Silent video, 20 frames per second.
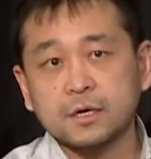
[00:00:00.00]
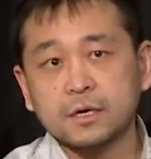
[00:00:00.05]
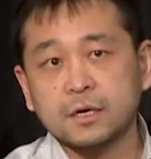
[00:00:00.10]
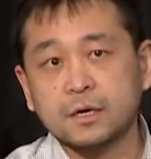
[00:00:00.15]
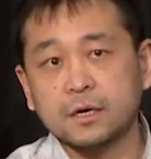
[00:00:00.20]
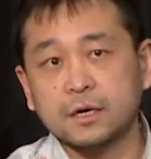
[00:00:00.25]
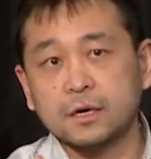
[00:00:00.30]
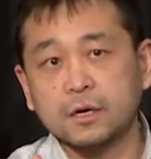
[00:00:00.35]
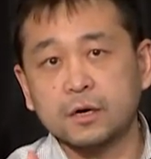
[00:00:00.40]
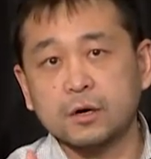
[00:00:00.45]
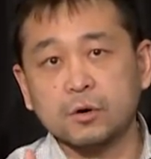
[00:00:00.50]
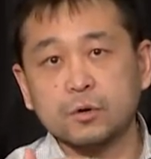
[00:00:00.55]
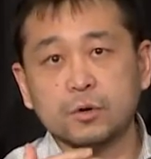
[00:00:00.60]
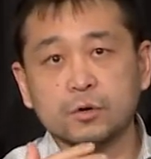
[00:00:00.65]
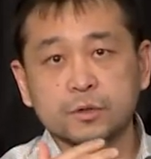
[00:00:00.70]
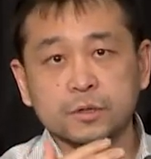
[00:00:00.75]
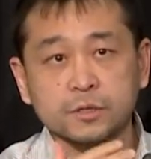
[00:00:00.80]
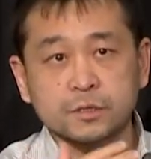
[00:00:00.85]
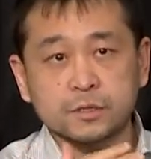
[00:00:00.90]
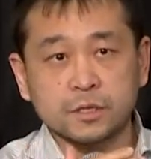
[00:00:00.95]
all
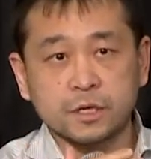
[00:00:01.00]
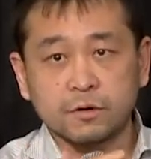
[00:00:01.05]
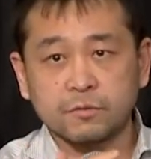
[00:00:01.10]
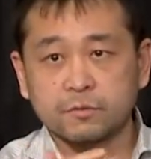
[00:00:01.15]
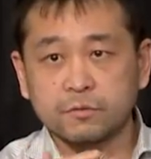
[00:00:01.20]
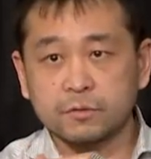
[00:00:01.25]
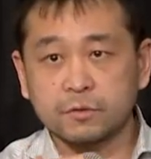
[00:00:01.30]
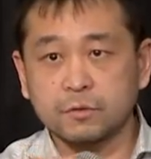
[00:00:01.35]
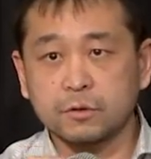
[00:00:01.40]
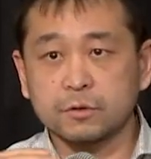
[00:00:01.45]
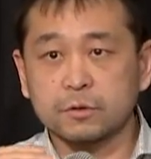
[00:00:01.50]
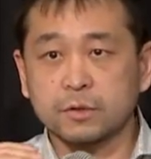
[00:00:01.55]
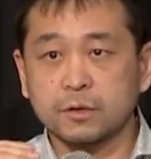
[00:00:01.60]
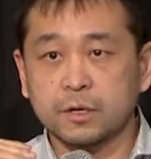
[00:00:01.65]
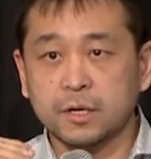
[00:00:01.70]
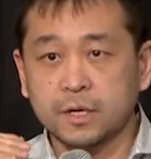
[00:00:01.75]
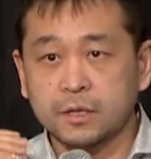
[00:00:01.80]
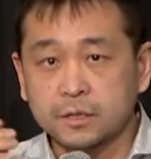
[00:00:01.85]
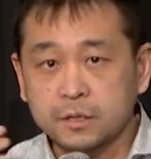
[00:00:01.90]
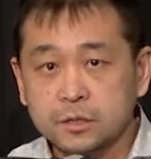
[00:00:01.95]
the stuff, all the
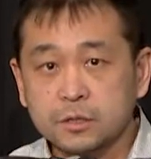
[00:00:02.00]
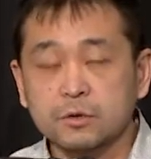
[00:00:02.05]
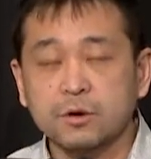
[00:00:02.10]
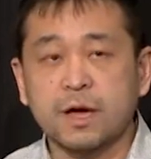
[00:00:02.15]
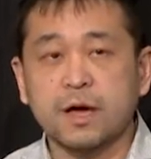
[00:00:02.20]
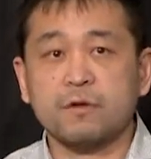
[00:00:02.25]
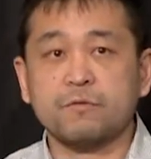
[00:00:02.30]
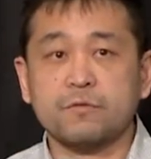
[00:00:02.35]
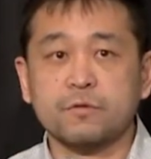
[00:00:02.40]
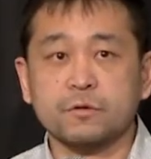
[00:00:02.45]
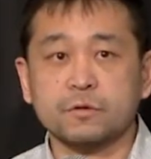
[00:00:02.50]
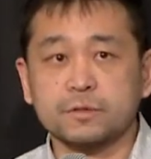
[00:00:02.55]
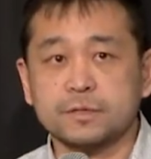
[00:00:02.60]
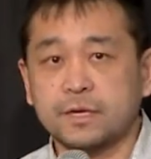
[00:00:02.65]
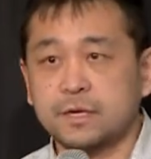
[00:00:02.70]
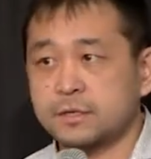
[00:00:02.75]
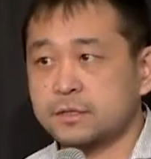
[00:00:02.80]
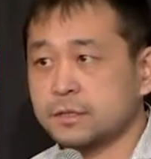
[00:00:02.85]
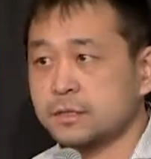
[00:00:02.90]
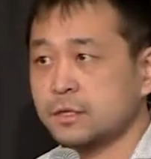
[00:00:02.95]
continued effort
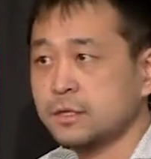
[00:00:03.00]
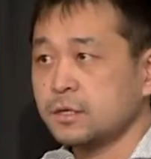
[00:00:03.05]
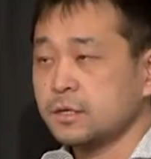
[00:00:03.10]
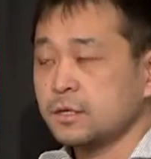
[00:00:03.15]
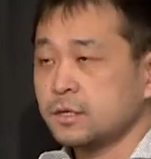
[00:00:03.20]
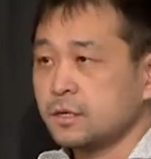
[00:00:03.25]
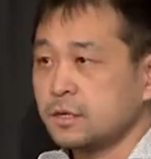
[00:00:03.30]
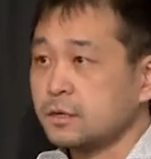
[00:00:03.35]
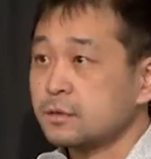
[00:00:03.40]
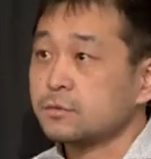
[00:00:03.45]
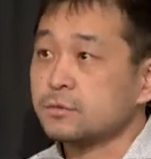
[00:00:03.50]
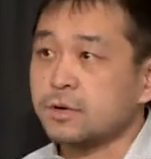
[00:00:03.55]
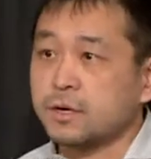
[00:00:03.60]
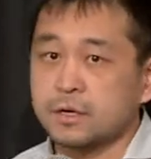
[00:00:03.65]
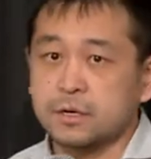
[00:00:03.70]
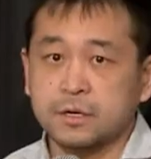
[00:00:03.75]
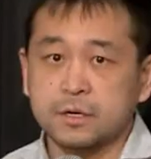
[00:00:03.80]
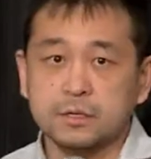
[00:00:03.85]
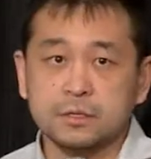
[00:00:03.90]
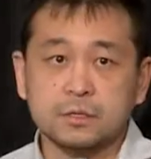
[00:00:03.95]
that
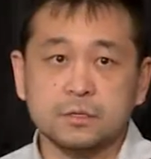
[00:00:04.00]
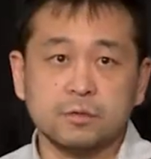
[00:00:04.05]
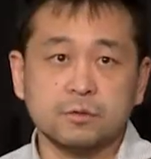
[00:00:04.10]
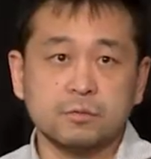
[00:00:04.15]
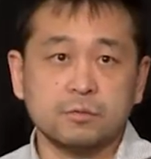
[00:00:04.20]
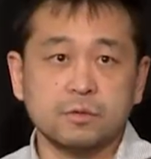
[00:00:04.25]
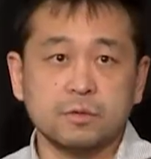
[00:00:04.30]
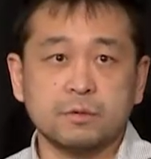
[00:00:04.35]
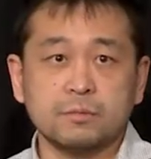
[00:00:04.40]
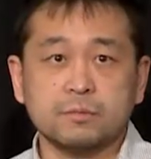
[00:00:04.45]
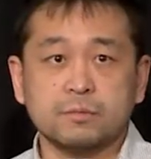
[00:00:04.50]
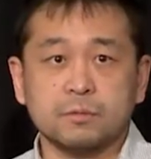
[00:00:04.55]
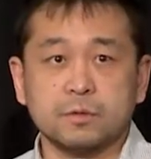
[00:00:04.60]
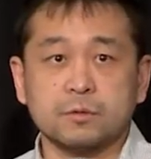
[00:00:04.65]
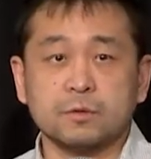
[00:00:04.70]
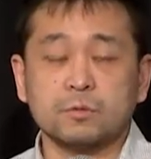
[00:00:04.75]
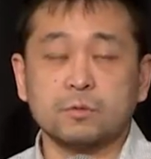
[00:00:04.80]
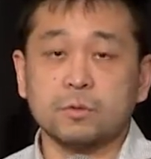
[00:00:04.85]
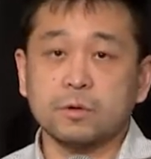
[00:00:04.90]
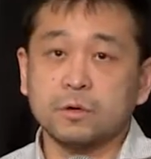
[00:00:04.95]

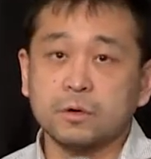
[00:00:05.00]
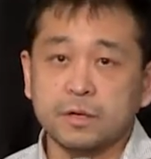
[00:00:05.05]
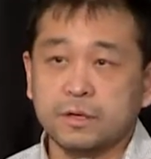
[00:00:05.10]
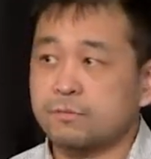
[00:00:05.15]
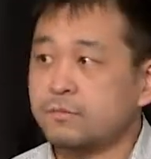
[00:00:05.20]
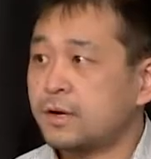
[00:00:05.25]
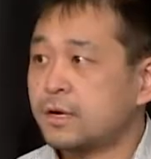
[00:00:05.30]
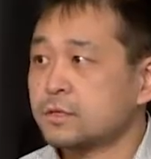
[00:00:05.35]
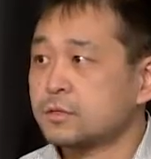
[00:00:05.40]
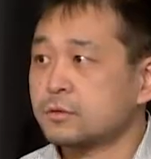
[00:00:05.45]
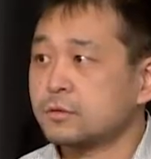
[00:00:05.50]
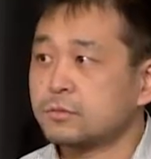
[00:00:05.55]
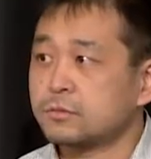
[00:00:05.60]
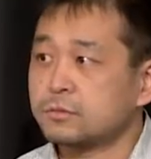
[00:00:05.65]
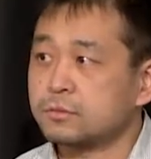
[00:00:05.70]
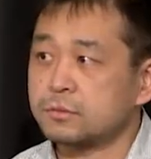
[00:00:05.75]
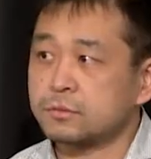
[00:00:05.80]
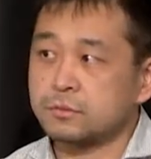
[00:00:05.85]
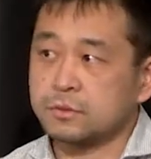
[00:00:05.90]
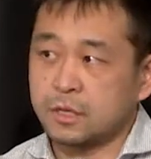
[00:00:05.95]
NREC will invest
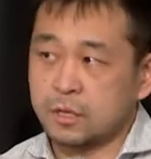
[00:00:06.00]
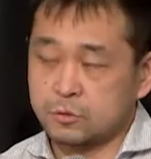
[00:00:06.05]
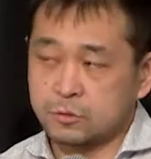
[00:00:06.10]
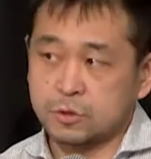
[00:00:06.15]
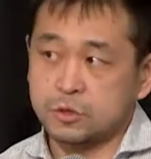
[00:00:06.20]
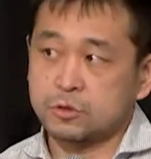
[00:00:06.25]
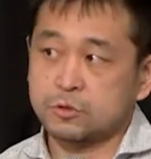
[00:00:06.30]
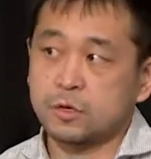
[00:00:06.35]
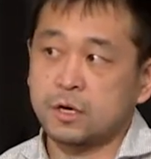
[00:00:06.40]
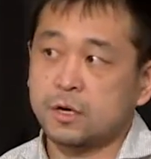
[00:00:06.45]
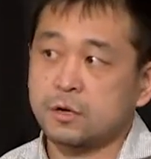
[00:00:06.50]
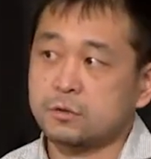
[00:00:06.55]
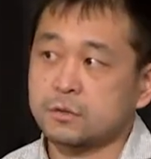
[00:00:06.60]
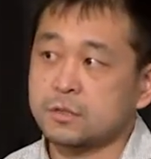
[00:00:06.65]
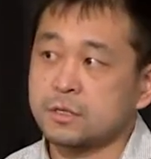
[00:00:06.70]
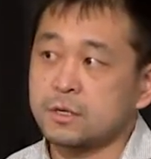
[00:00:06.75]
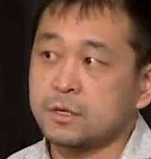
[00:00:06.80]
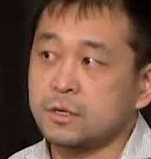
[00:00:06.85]
on nitrogen trials,